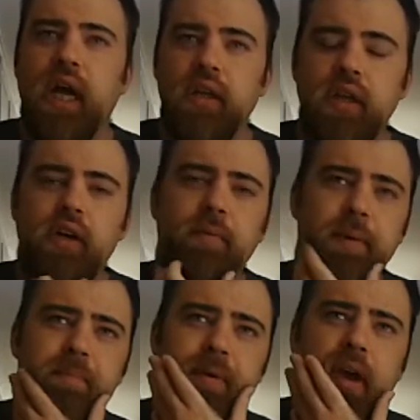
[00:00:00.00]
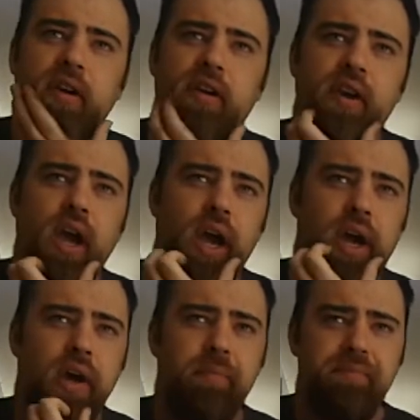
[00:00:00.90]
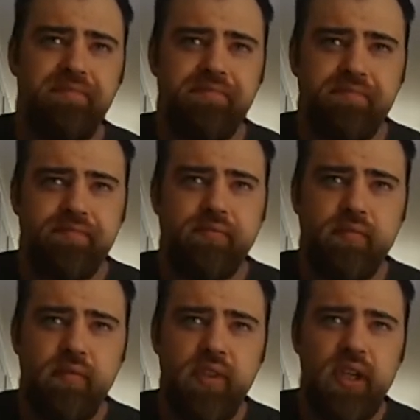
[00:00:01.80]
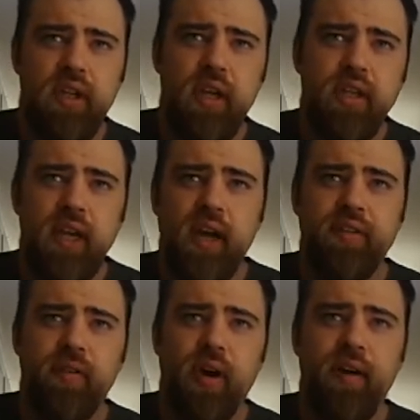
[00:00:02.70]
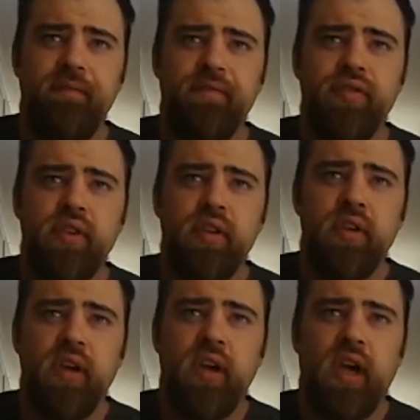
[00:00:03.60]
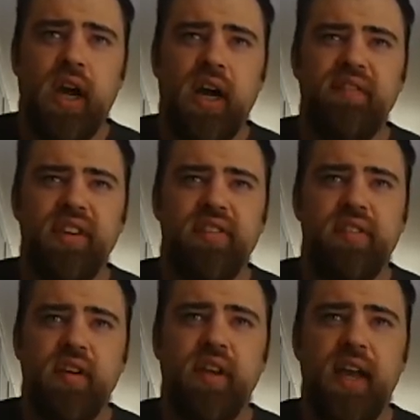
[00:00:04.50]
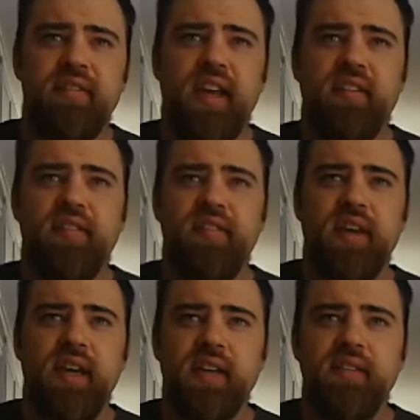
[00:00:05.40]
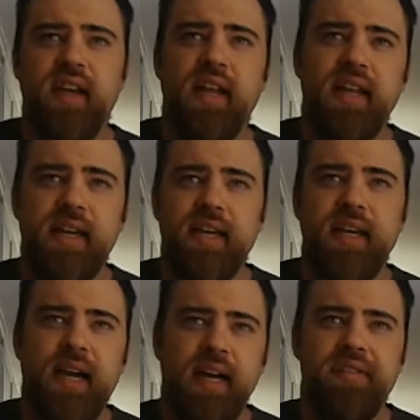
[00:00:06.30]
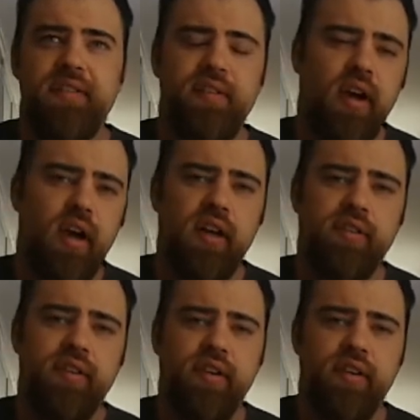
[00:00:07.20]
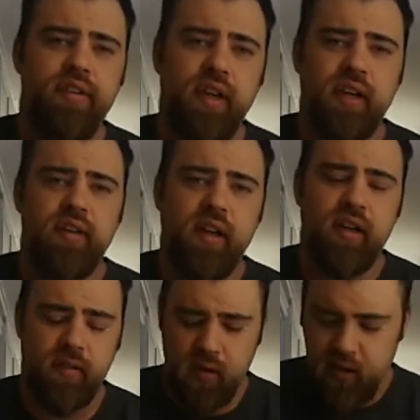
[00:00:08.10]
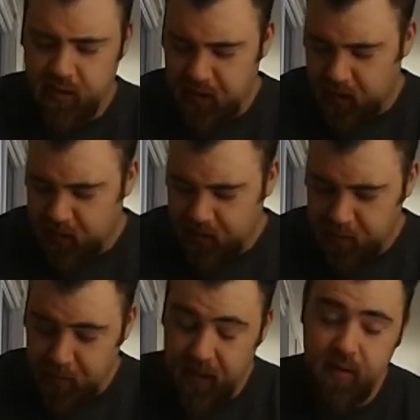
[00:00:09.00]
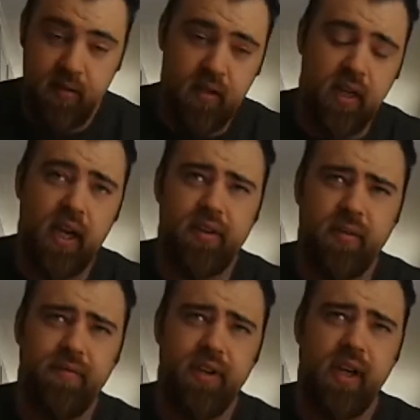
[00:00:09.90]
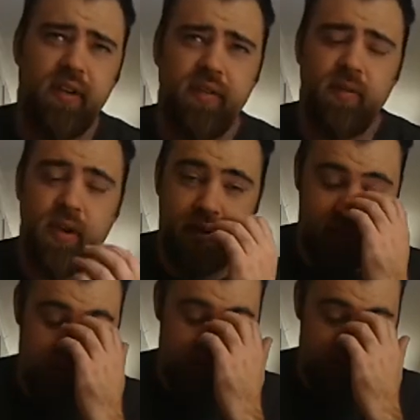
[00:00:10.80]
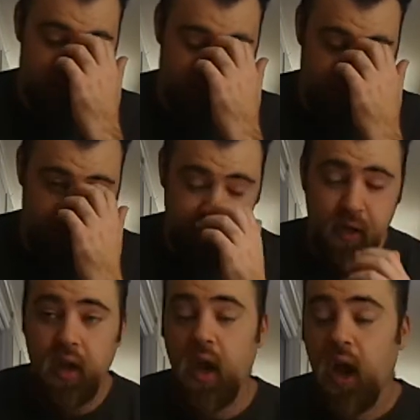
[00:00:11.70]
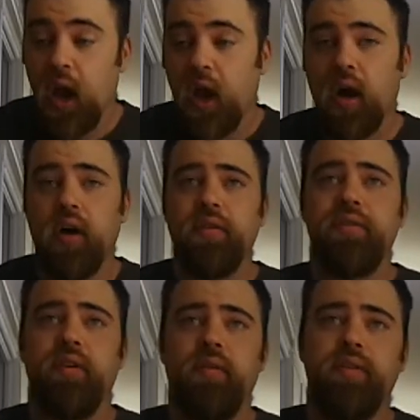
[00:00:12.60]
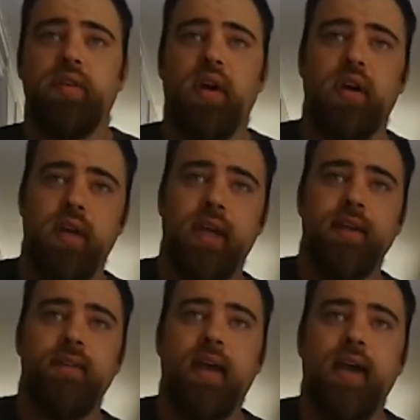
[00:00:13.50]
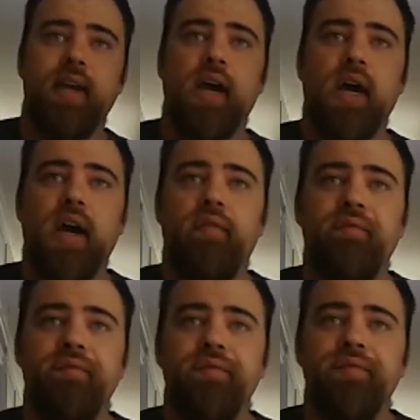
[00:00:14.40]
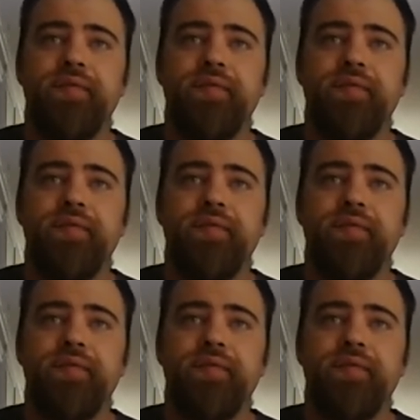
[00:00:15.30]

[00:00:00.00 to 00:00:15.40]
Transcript: a little bit better. Um, and the other one. Um, it still has that psychedelic uh, style to it, psychedelic, you know, compared to the other, the other one, the debut album, also was kind of like that. Um,